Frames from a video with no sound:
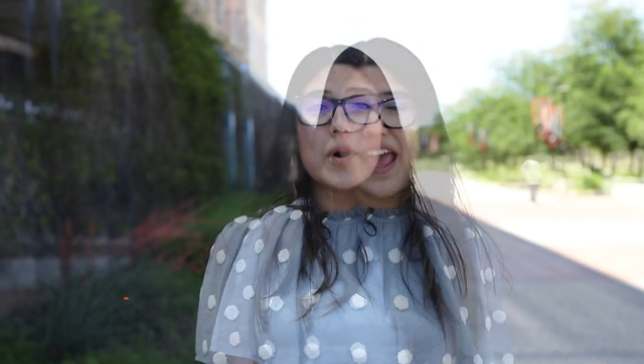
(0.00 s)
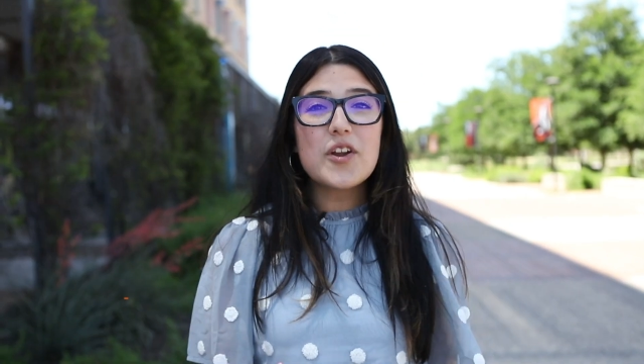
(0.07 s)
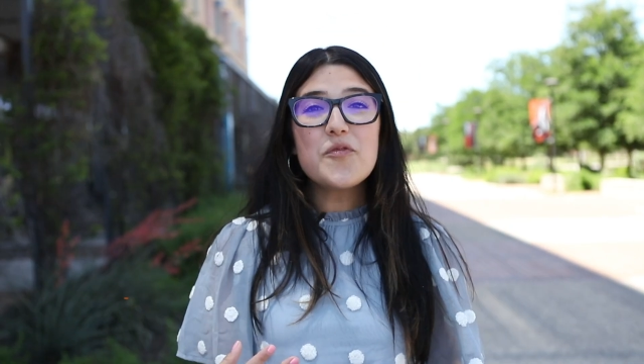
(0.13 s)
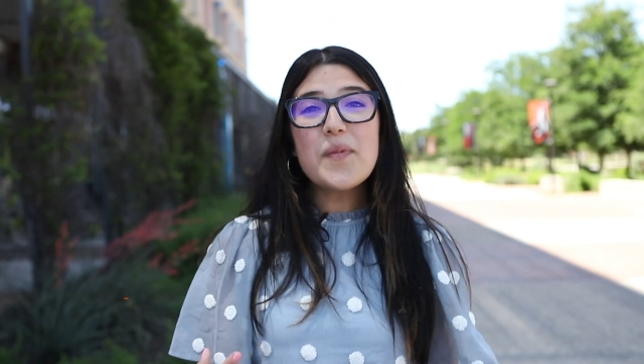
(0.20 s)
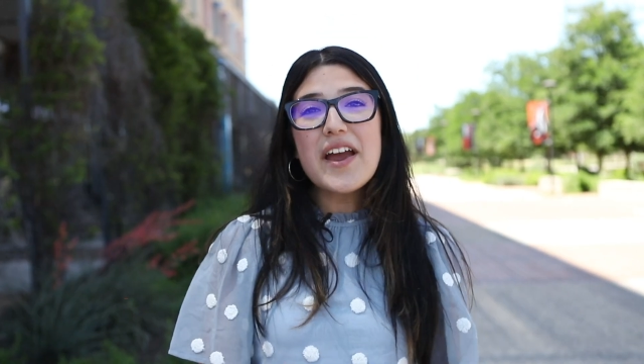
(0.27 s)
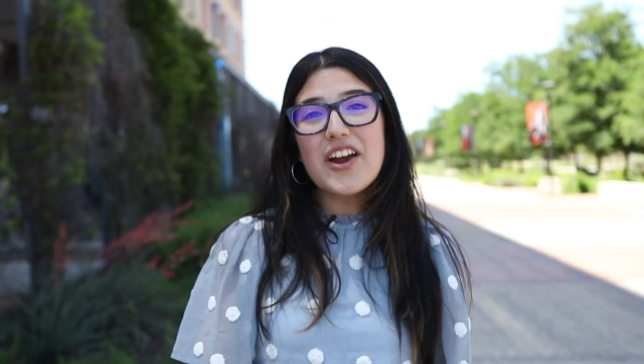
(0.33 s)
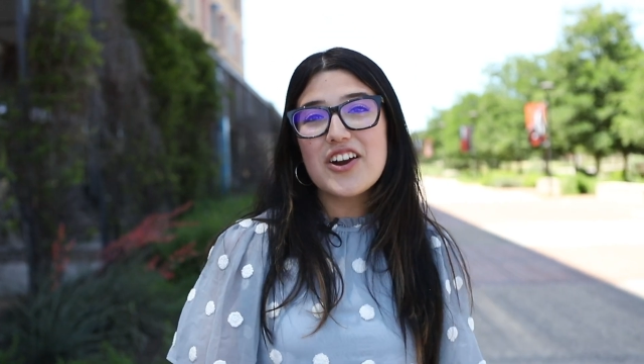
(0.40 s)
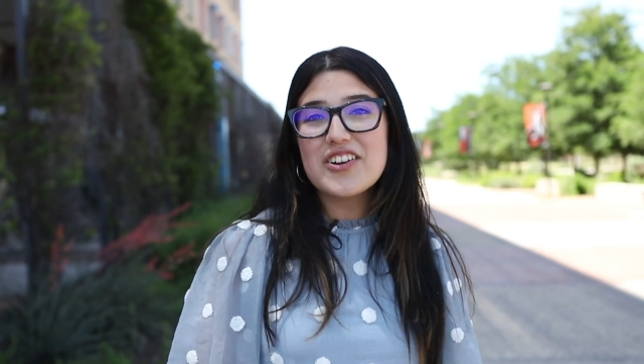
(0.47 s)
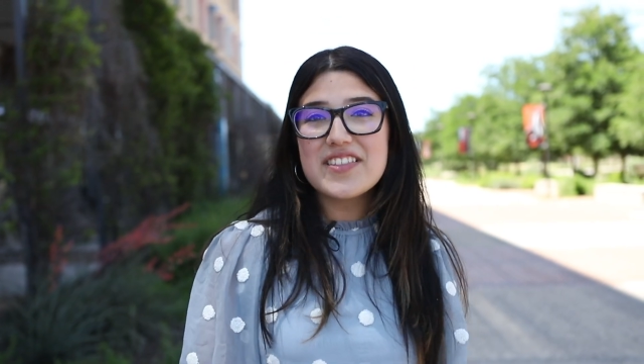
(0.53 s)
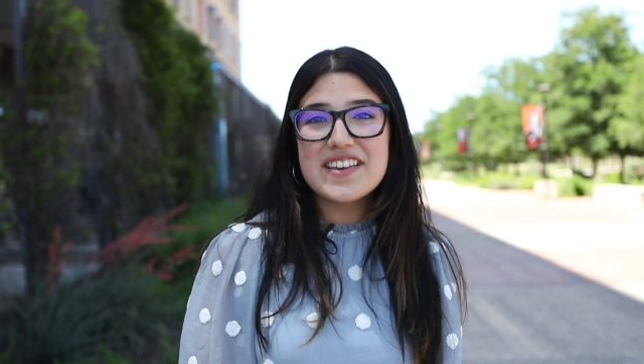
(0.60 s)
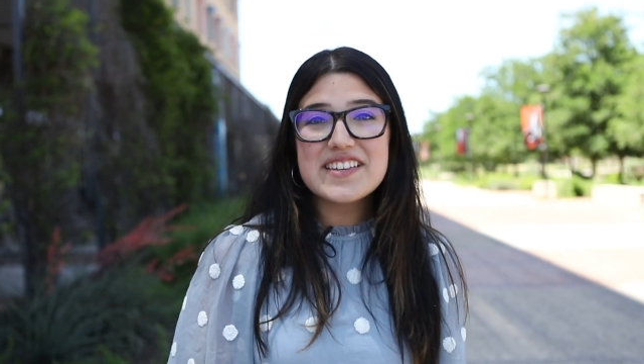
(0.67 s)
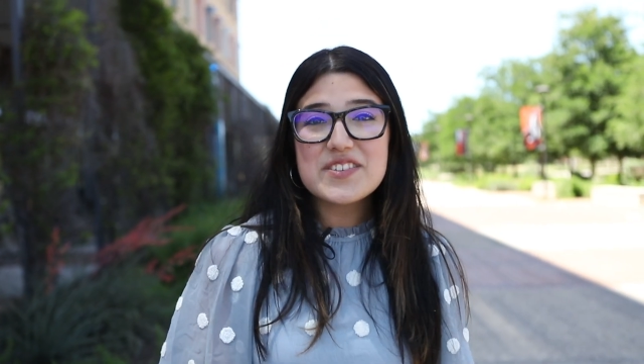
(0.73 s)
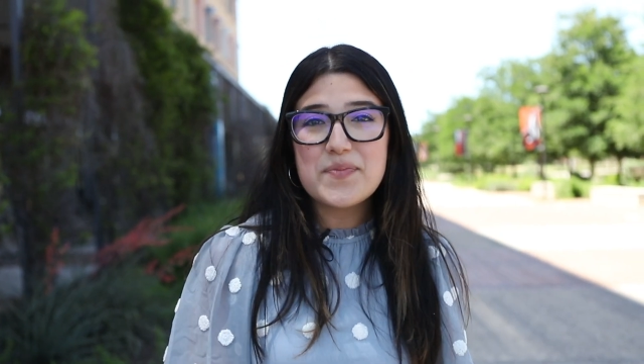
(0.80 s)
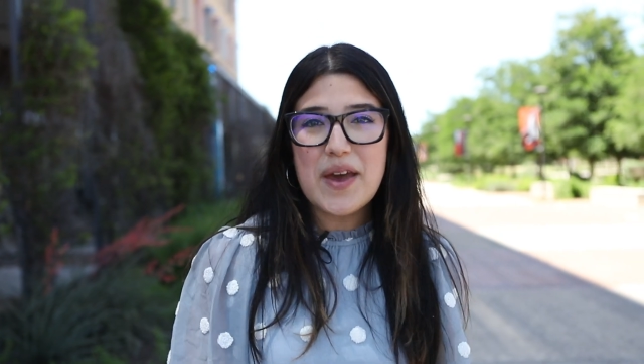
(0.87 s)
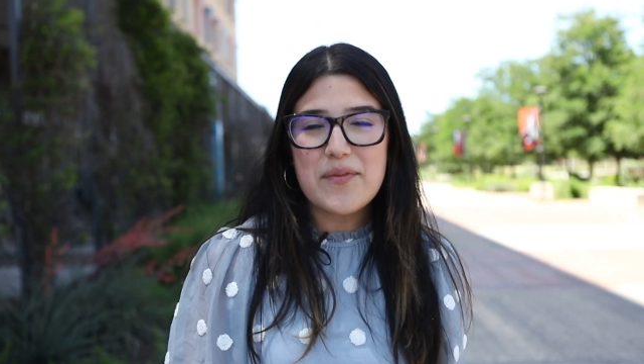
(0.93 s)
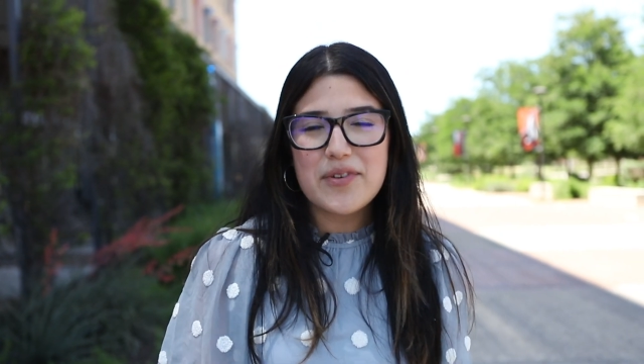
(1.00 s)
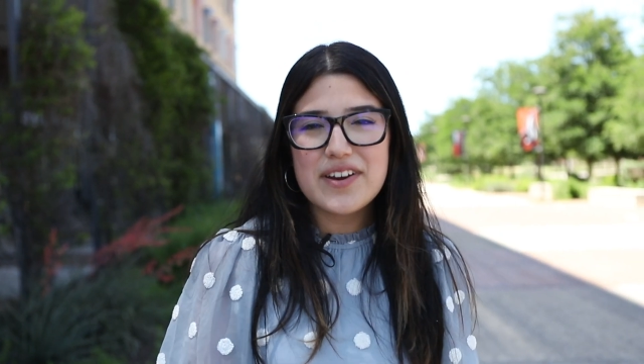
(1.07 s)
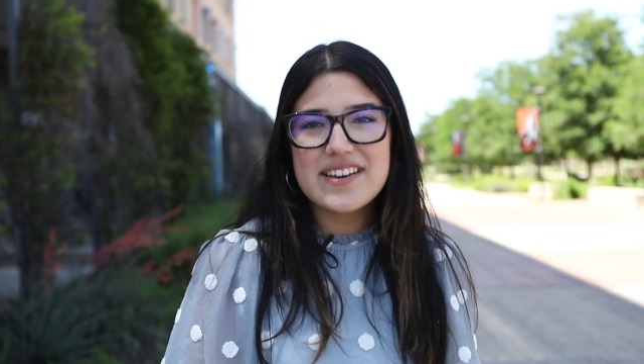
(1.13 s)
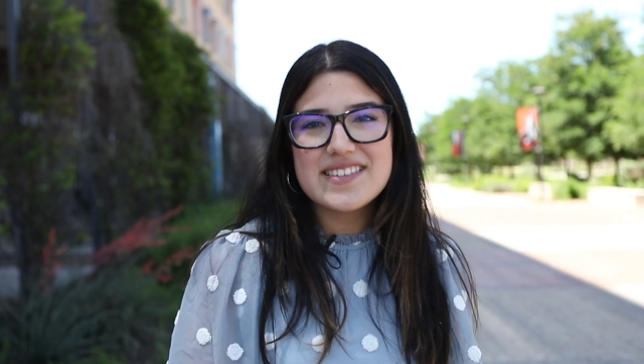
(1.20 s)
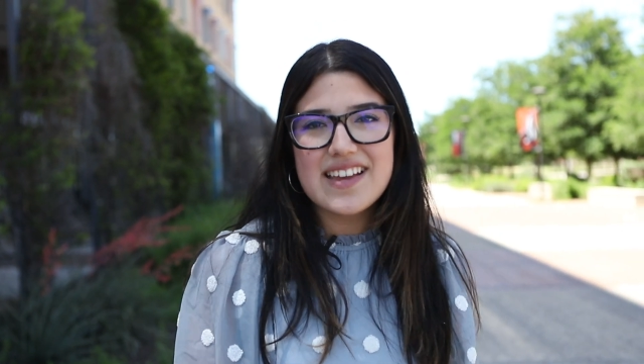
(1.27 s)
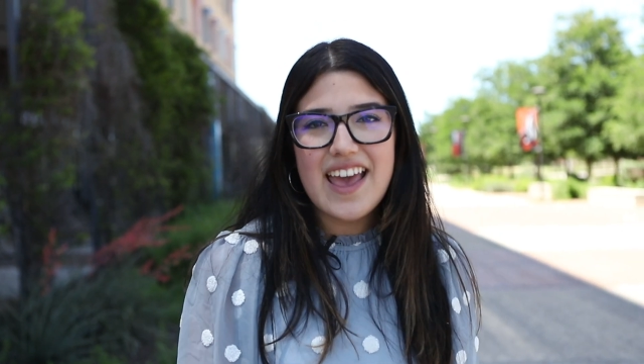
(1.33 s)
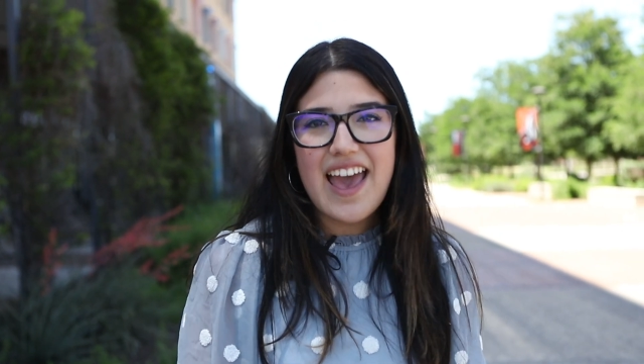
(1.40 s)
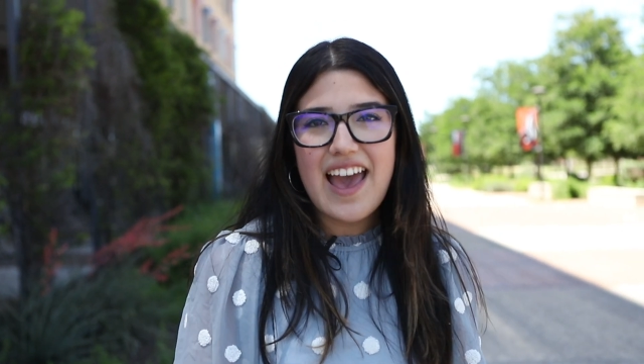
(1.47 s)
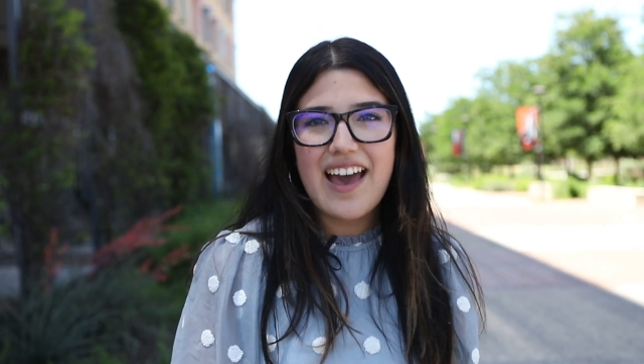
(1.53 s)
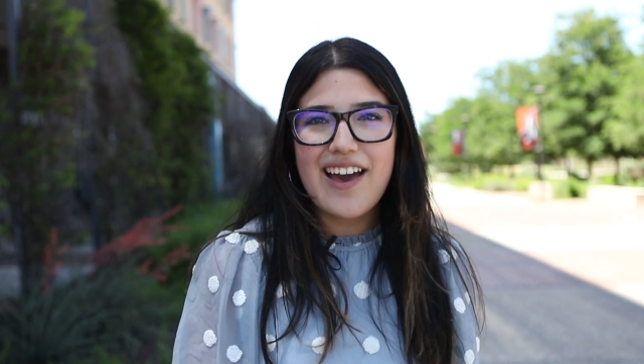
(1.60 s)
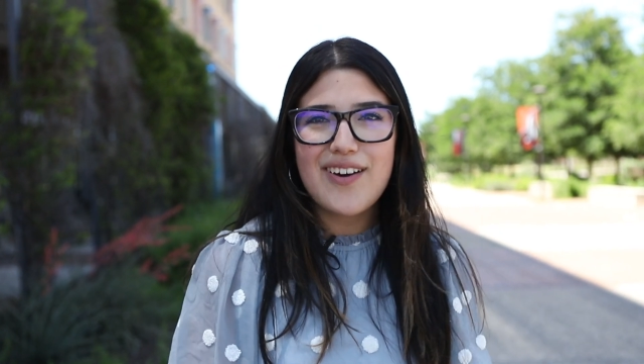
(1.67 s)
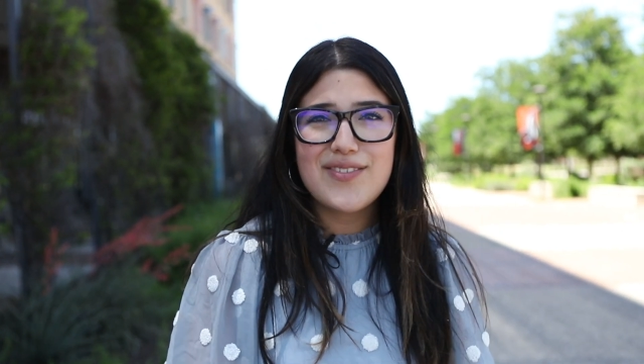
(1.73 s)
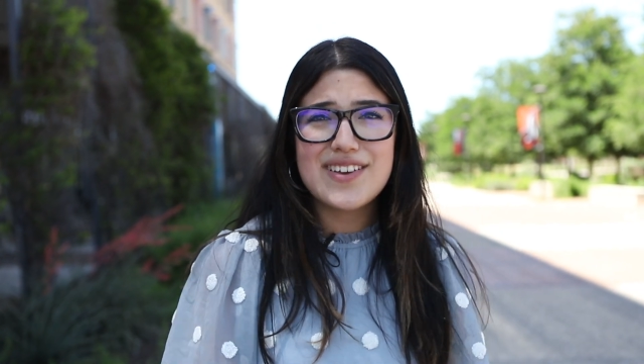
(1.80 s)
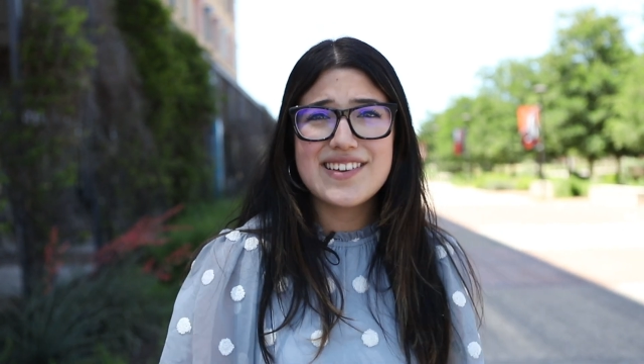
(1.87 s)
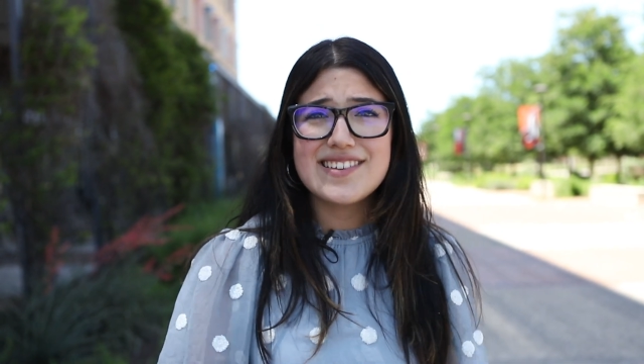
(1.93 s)
One of my earliest memories I
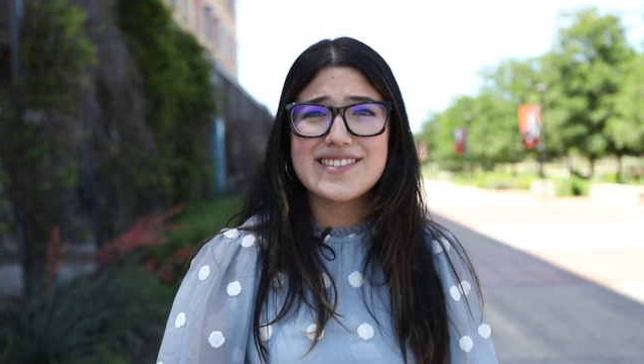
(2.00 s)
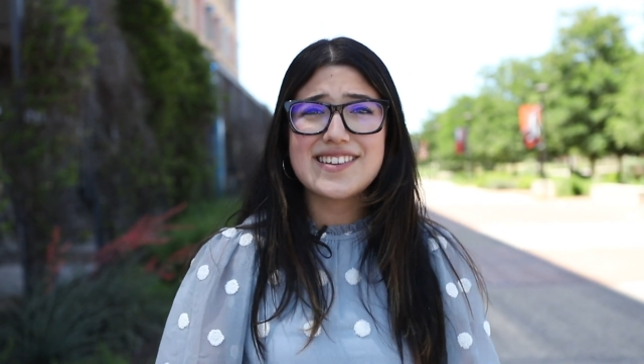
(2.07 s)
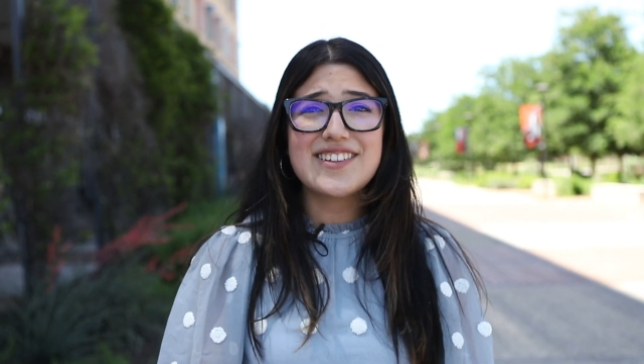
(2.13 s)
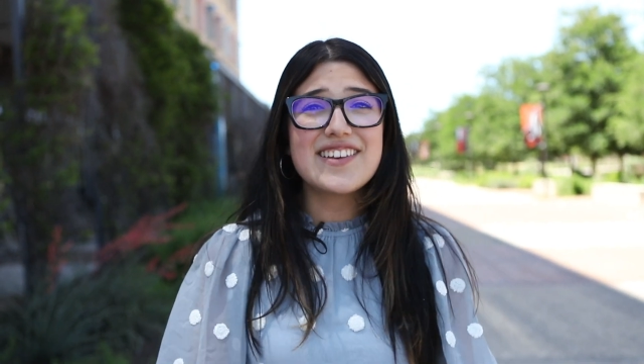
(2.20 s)
have is